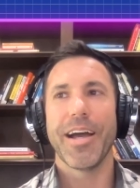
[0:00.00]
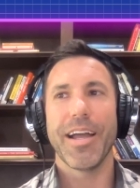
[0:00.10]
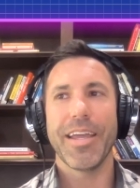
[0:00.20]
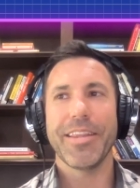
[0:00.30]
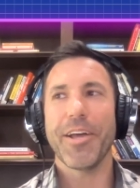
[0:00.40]

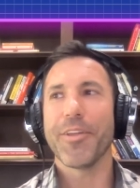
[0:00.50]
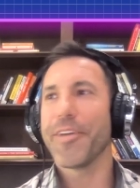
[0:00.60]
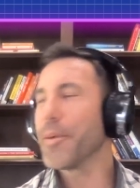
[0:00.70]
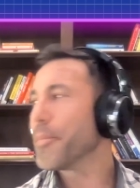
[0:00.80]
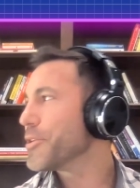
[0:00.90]
I hate the
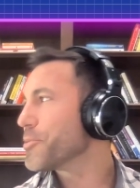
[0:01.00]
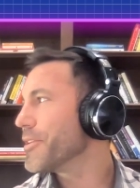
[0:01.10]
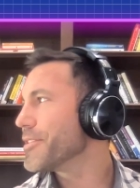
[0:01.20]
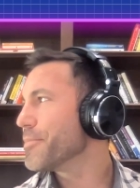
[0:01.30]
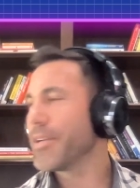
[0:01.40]
elevator pitch
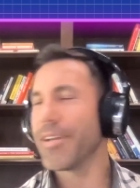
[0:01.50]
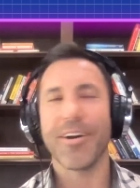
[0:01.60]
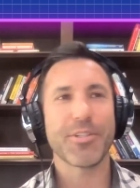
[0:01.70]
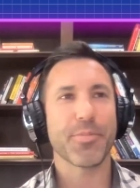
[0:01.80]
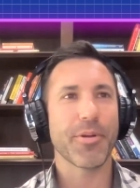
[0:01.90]
ones. You put an uh,
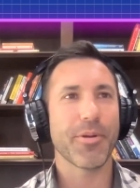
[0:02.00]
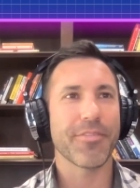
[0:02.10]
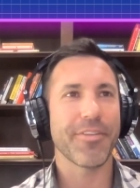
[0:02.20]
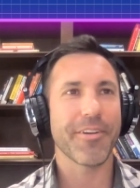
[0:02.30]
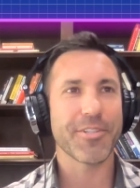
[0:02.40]
entrepreneur or
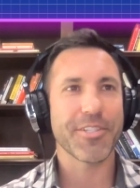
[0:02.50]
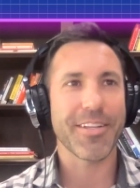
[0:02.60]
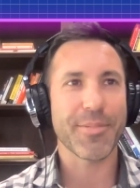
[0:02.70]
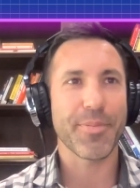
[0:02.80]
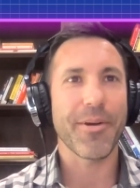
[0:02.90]
founders on
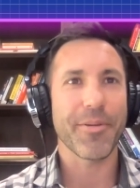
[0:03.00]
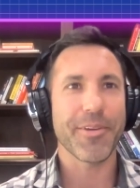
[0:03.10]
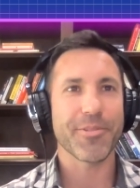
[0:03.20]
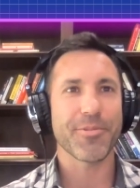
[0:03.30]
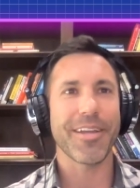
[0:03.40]
the spot with
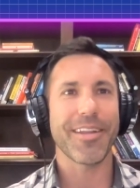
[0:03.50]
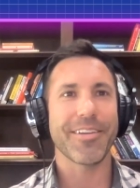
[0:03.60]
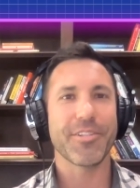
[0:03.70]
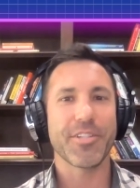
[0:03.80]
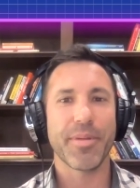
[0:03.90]
those, right?
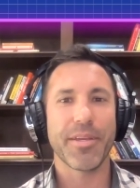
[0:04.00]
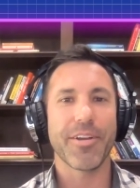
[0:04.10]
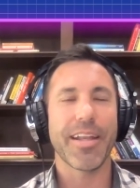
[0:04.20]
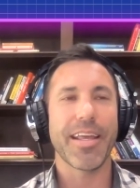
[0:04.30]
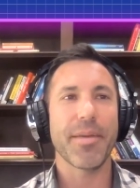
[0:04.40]
You should be
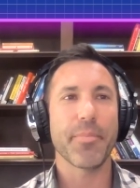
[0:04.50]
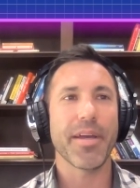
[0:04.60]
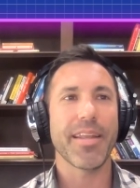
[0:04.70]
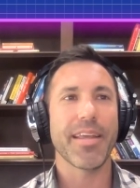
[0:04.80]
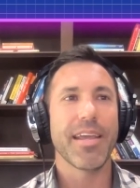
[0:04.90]
great at it.
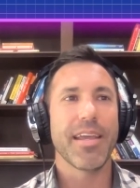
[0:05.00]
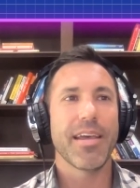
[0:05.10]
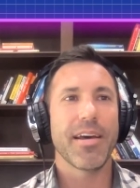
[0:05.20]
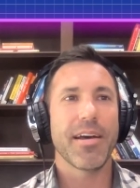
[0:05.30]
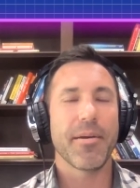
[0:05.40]
But
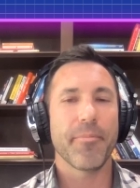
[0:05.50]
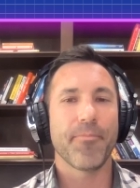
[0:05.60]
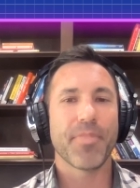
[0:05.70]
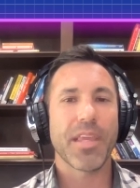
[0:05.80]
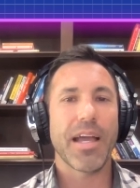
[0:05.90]

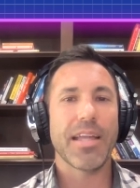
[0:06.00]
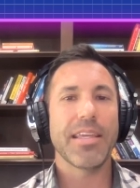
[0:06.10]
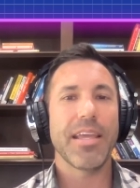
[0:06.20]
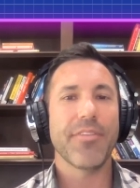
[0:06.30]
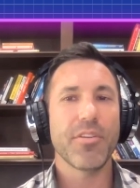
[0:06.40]
um,
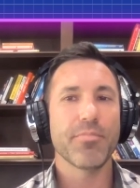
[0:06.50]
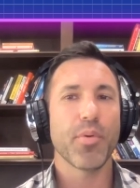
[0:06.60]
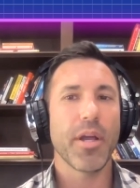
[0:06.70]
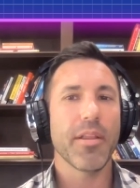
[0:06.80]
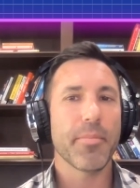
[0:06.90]
if you
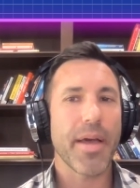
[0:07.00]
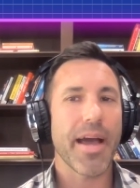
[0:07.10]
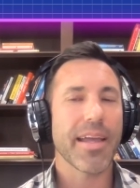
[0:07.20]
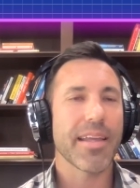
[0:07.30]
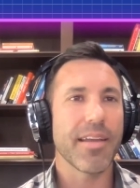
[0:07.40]
boil it
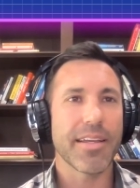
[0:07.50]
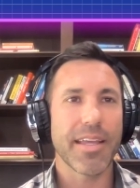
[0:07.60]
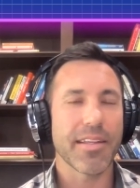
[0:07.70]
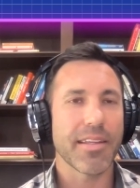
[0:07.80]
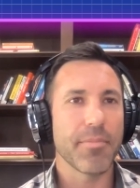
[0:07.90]
back and
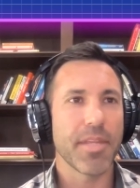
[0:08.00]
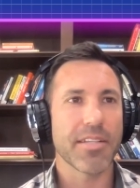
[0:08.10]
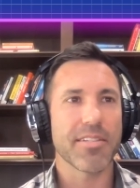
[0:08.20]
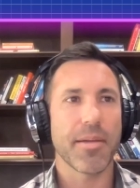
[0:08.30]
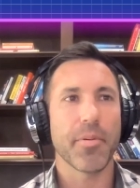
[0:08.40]
again, keep
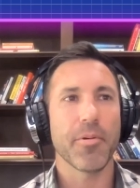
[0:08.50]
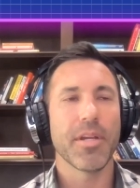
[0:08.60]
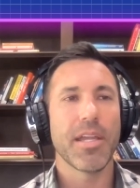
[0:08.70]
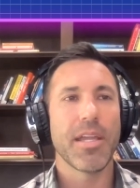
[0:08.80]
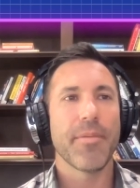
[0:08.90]
things
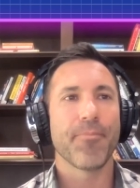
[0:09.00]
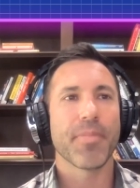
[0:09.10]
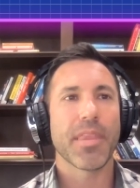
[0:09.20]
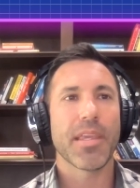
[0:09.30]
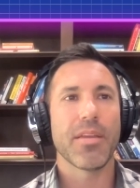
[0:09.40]
simple,
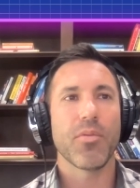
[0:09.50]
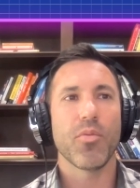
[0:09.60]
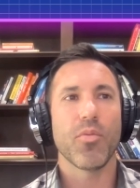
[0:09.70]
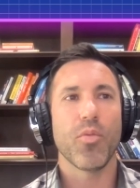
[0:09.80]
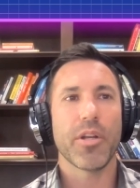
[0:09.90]

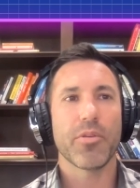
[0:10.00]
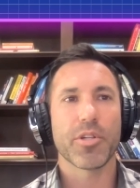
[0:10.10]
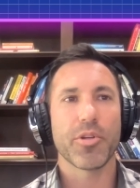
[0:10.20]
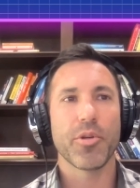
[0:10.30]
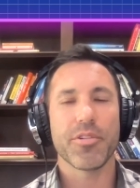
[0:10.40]
what are
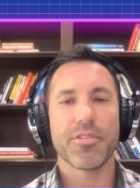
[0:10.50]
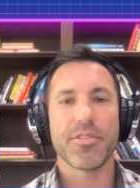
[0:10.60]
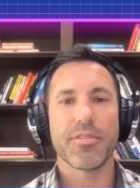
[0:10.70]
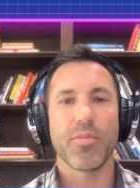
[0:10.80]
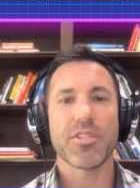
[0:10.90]

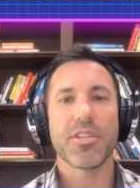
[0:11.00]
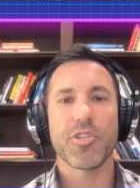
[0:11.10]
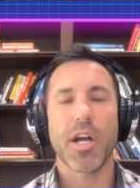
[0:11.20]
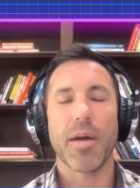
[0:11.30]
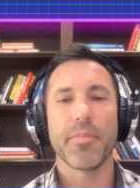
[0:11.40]
recruiters? What's the
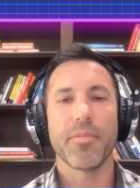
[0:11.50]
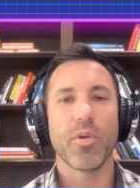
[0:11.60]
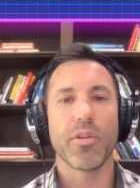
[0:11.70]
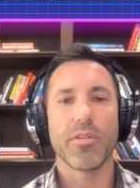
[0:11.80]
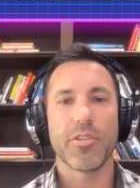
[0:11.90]
job?
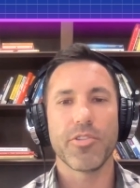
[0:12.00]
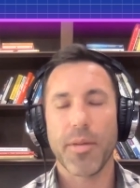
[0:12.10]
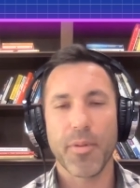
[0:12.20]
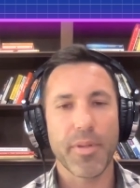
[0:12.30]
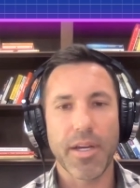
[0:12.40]
What
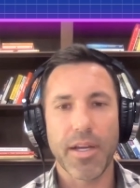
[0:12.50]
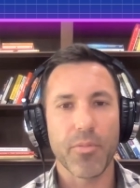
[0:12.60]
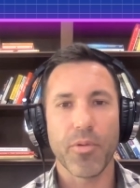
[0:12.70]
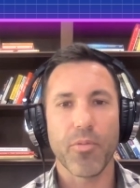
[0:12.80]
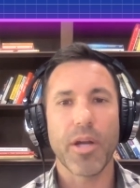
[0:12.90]
job have you
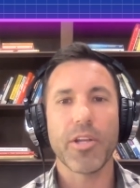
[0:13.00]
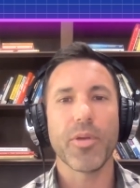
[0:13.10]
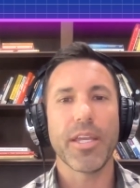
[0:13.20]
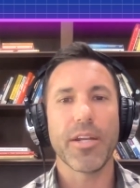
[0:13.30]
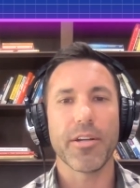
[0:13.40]
done? Why are you
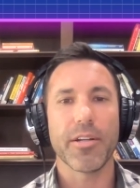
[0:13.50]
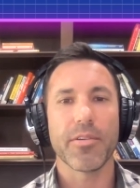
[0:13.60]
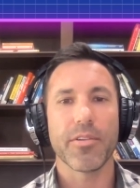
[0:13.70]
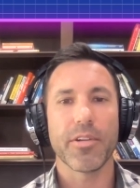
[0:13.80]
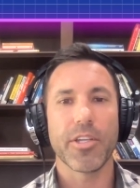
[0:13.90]
here?
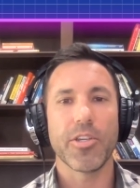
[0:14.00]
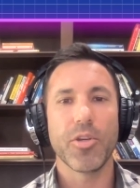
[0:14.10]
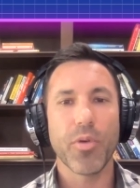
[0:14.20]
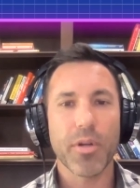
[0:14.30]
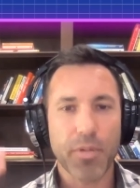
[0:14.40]

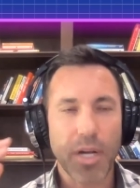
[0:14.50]
you are